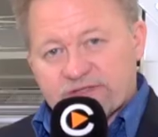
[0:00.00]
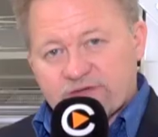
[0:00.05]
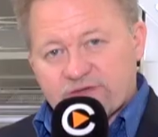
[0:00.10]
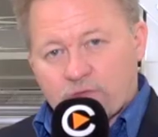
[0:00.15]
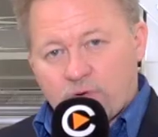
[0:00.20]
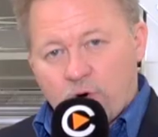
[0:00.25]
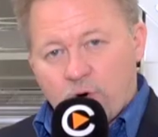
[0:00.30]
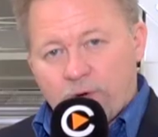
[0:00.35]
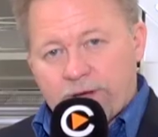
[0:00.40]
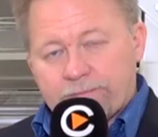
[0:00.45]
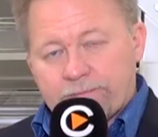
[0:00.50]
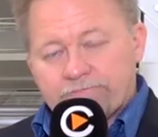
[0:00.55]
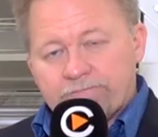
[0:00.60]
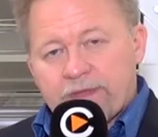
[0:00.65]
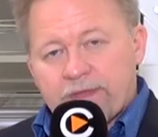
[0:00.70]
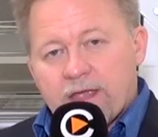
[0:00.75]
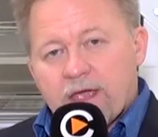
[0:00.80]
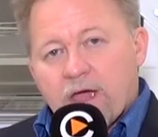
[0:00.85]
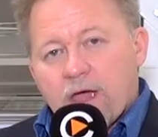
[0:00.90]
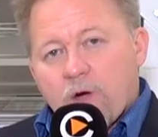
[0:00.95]
that's growing.
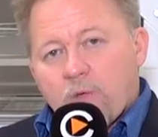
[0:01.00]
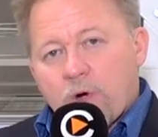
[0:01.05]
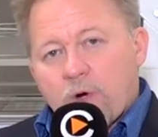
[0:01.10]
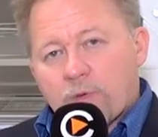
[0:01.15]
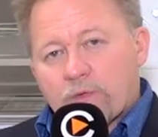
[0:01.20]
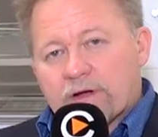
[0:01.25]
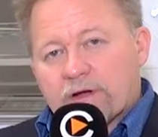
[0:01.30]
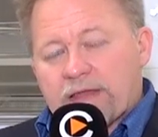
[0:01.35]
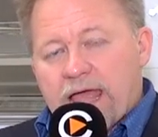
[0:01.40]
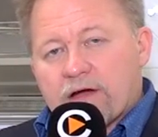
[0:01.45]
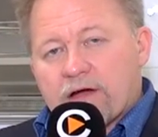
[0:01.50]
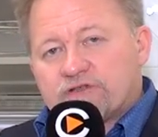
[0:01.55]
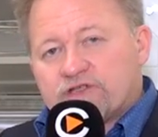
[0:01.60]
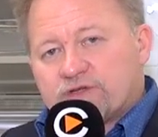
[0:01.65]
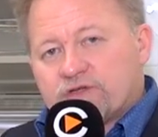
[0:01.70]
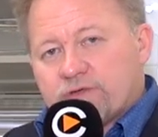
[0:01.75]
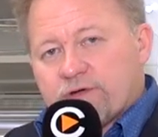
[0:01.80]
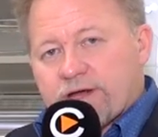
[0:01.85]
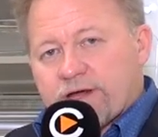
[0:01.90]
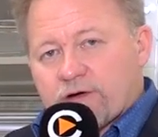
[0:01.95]
What we're allowed
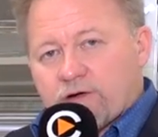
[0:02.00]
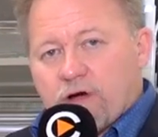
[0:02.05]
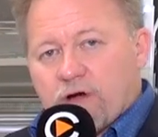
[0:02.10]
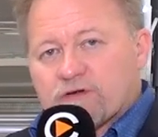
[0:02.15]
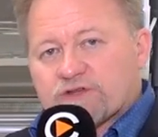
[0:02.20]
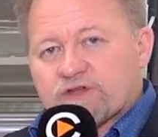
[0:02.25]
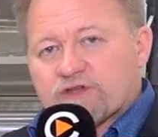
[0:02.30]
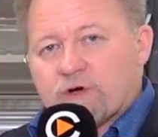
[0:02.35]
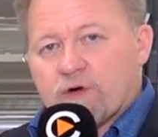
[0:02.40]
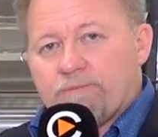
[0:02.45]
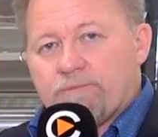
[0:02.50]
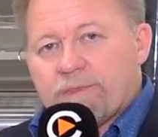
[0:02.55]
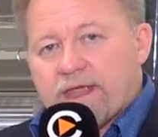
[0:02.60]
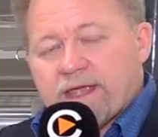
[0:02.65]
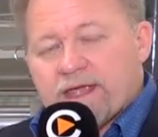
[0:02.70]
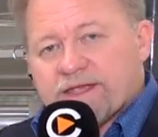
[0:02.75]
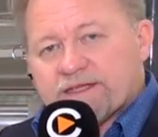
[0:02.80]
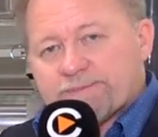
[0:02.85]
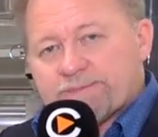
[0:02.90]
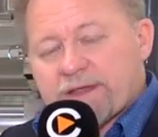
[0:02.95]
to do here also
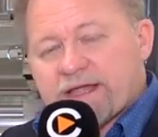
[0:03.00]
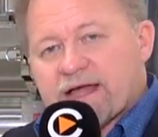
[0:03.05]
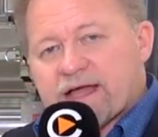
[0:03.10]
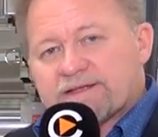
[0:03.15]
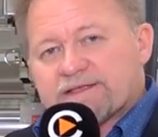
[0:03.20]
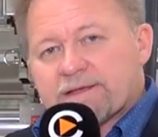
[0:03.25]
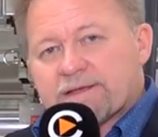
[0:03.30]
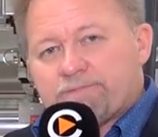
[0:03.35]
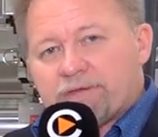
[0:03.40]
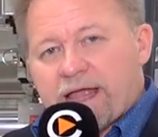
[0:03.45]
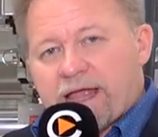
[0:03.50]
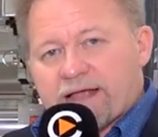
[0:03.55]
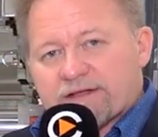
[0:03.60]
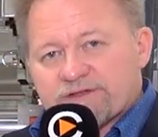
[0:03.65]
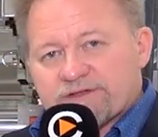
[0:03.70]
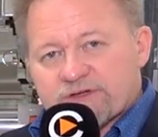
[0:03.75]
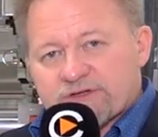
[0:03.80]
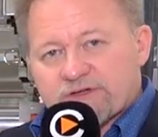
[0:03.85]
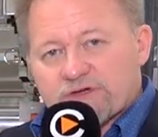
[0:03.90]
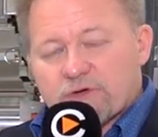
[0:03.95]
is because the
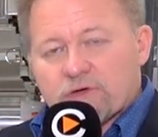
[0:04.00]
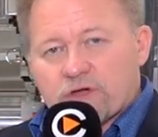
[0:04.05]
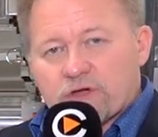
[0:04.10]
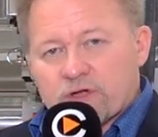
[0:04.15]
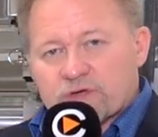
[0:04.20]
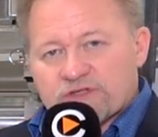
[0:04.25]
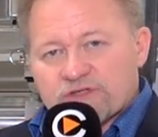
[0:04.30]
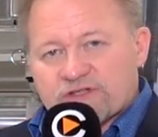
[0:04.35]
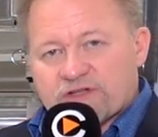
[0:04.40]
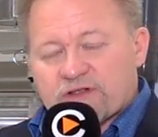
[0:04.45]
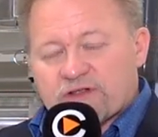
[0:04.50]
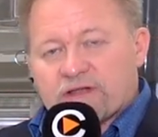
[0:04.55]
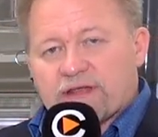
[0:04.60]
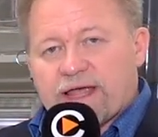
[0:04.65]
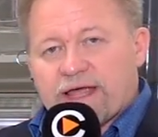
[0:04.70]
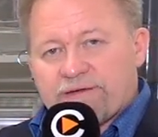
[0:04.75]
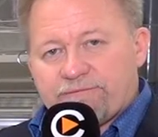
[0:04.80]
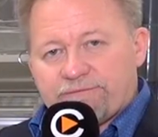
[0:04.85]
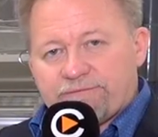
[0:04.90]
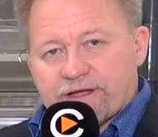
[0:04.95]
plants are so close to the
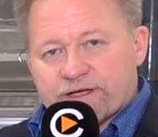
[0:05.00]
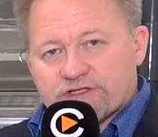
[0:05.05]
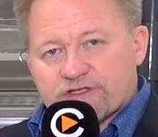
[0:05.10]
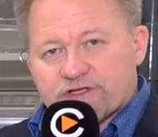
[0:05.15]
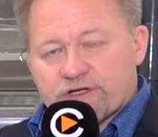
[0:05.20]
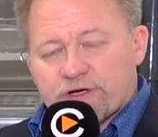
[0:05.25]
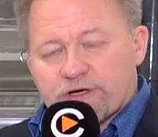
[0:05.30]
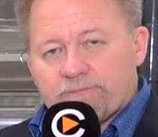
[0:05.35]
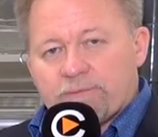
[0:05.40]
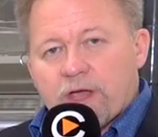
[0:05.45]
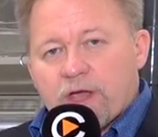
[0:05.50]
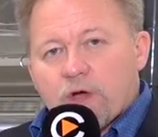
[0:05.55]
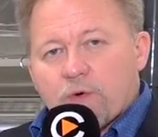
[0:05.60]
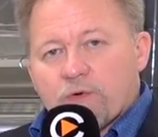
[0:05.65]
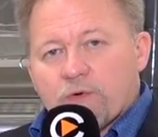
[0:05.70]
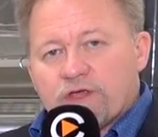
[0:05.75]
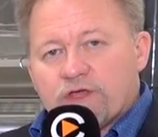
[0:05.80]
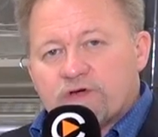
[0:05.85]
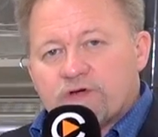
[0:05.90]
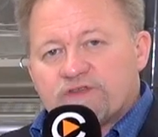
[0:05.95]
light fixture,
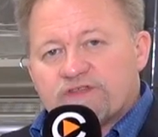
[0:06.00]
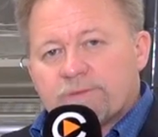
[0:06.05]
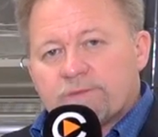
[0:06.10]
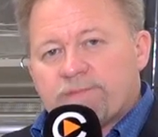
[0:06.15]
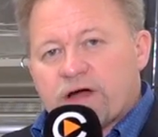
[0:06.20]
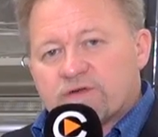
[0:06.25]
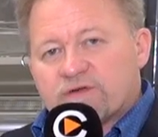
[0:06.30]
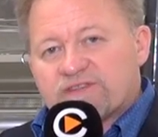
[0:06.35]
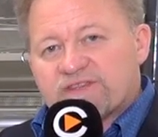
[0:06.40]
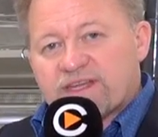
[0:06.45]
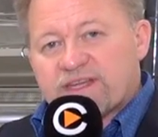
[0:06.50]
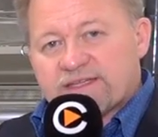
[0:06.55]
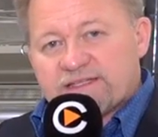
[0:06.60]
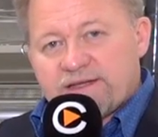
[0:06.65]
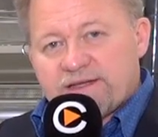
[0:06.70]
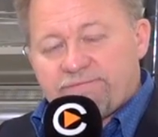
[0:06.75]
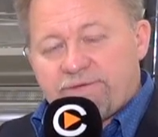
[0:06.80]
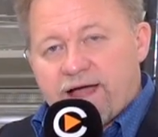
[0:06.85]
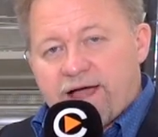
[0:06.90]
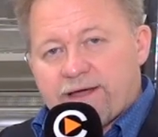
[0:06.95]
we use about
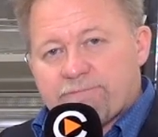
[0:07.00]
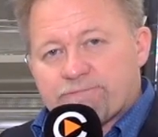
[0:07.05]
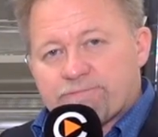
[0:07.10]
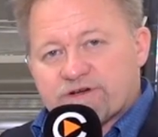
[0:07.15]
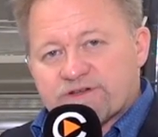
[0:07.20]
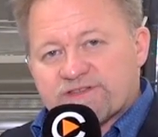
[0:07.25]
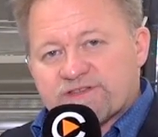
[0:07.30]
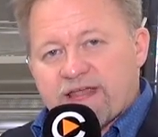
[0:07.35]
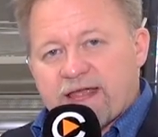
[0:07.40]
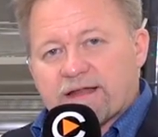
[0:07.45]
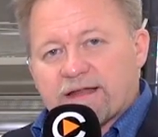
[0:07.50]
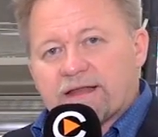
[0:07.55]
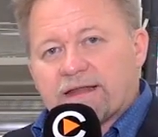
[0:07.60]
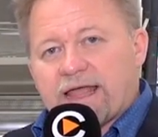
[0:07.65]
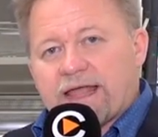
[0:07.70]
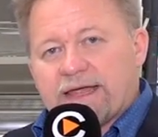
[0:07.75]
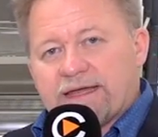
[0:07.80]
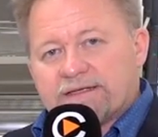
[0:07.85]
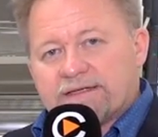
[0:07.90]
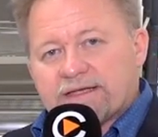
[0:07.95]
65%
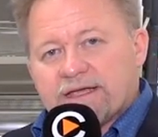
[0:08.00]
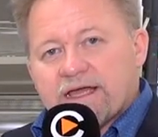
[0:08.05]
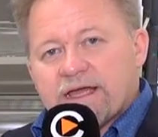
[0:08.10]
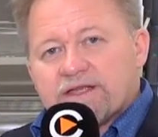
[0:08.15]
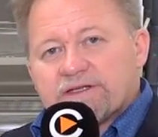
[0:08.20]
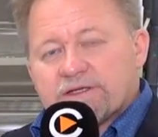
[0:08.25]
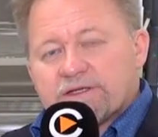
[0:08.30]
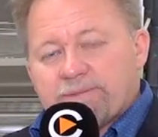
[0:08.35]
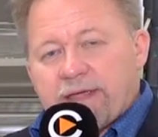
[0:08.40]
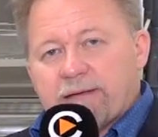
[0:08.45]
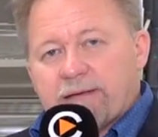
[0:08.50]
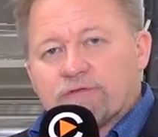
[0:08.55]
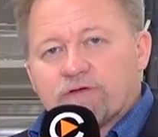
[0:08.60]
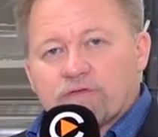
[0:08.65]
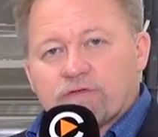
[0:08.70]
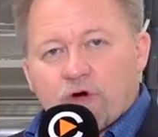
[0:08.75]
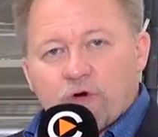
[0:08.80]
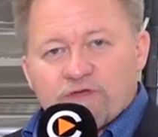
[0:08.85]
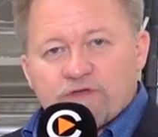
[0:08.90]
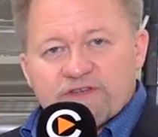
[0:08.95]
light to be able
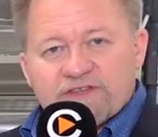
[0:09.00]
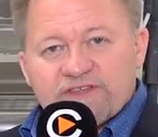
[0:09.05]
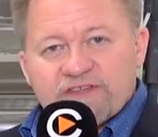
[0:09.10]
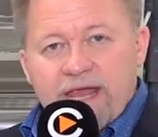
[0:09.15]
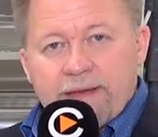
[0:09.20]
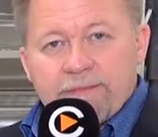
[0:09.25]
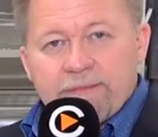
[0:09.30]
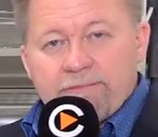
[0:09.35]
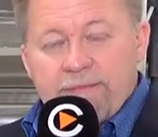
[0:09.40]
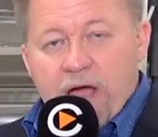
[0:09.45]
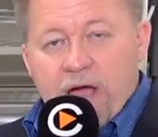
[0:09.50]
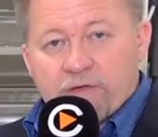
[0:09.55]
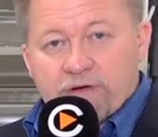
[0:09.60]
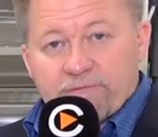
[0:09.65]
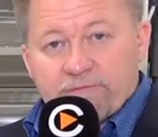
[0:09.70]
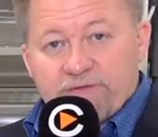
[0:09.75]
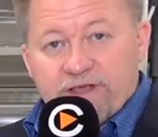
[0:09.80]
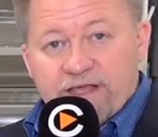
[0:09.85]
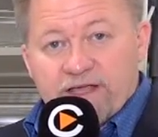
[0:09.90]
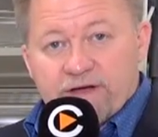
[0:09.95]
to grow the same
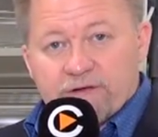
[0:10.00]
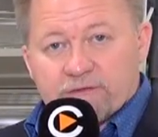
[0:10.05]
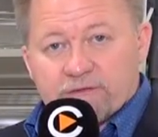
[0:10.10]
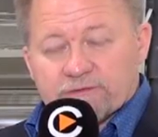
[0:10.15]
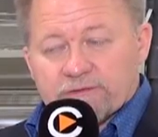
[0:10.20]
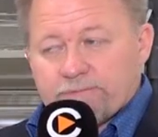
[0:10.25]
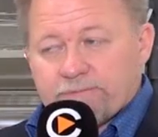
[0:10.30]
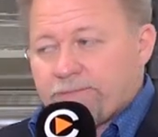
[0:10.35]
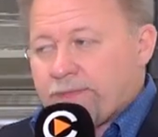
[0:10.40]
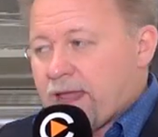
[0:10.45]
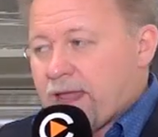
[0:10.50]
amount of yield.